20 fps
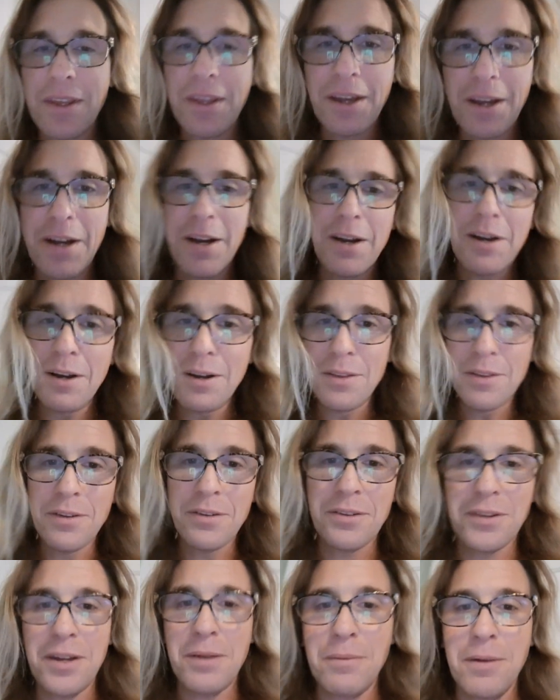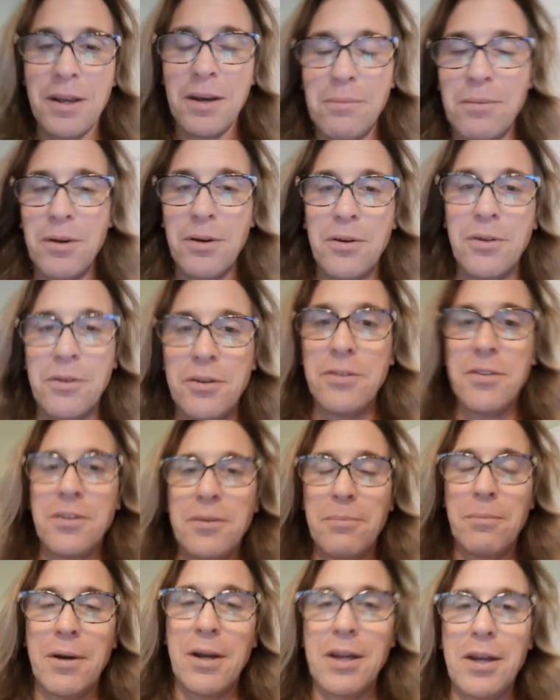the same chemicals
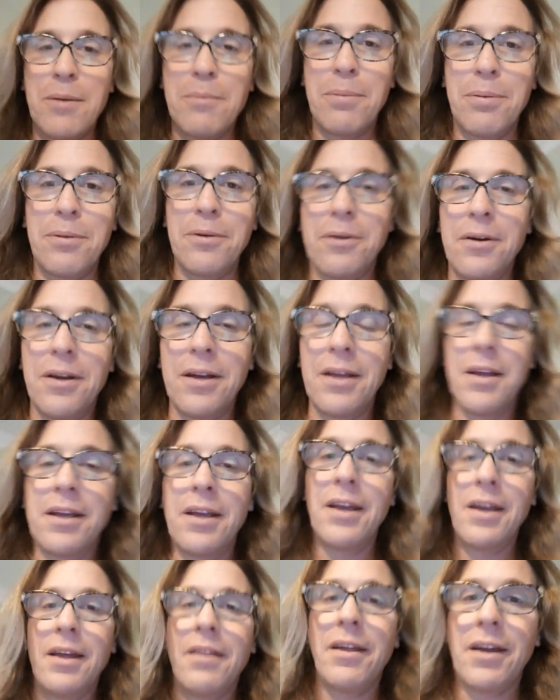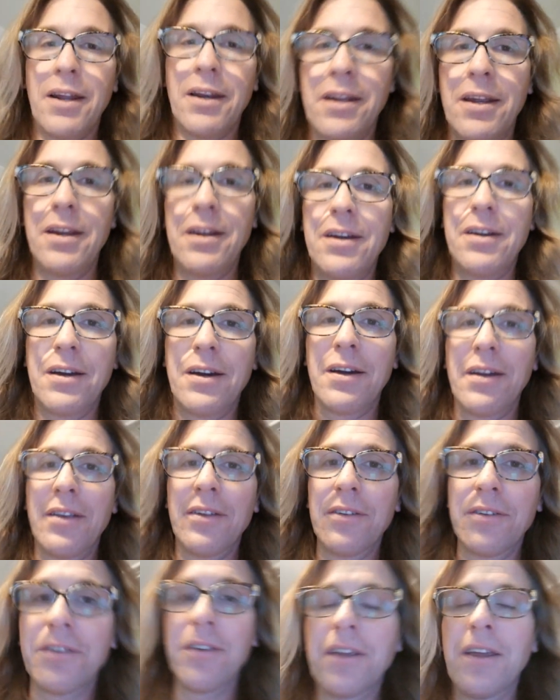in my employ that he
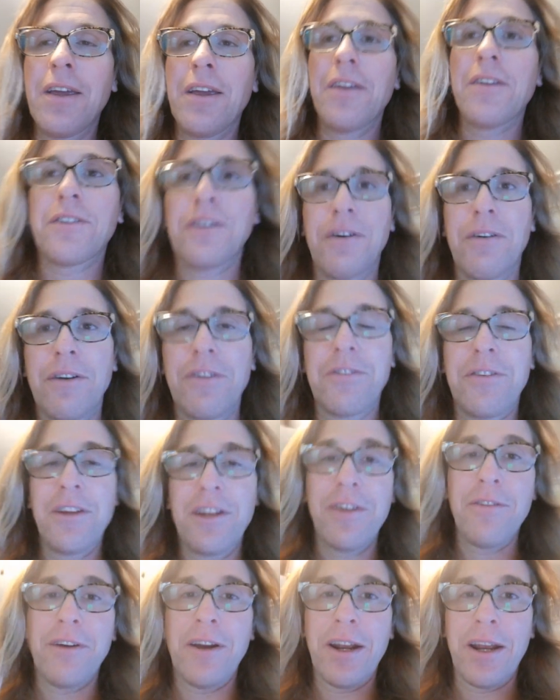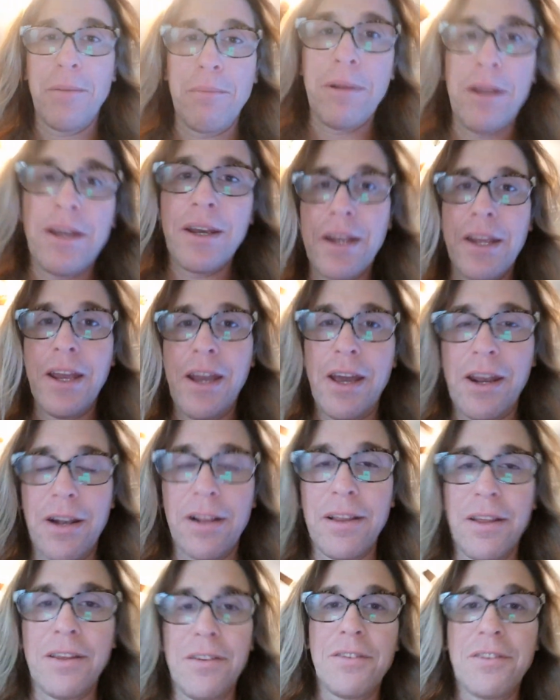does. So I'll see if I can be a
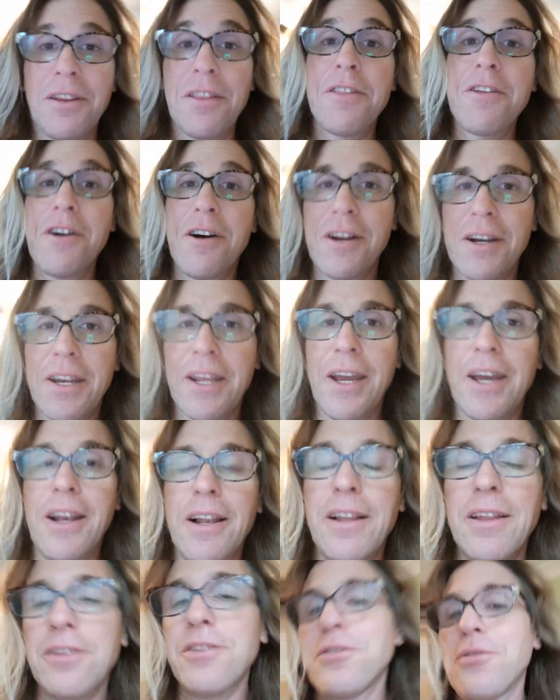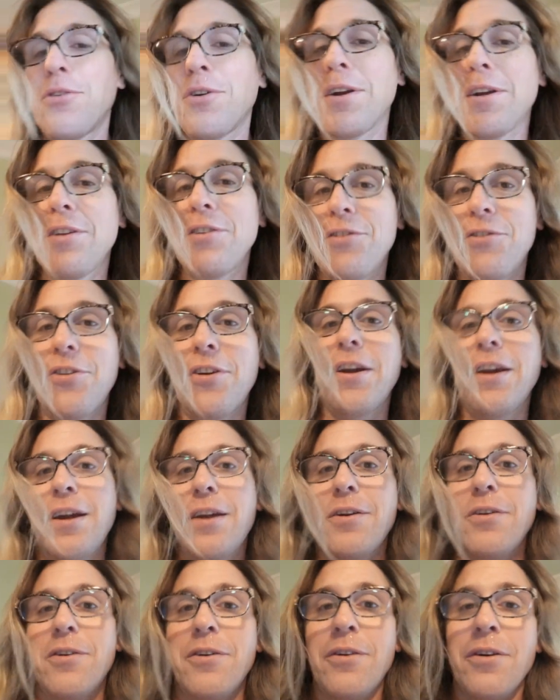catalyst, a thought catalyst for his
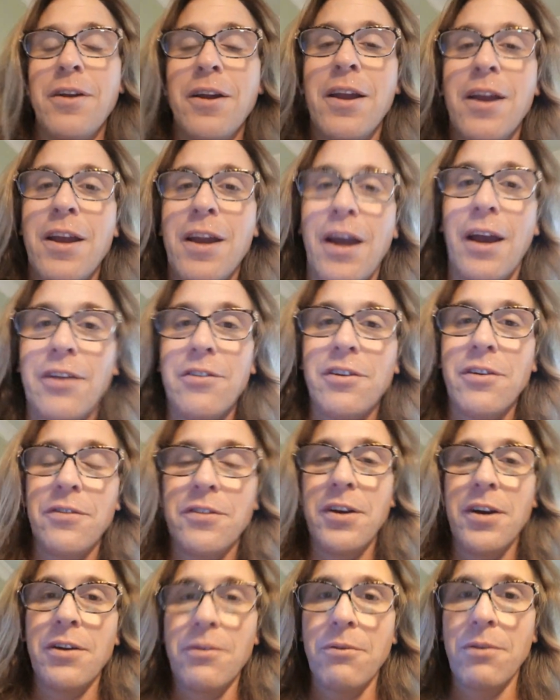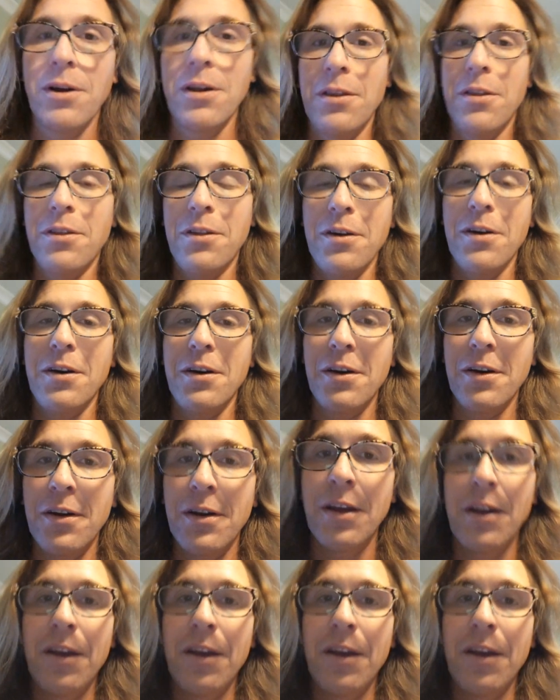channel, as I've done with a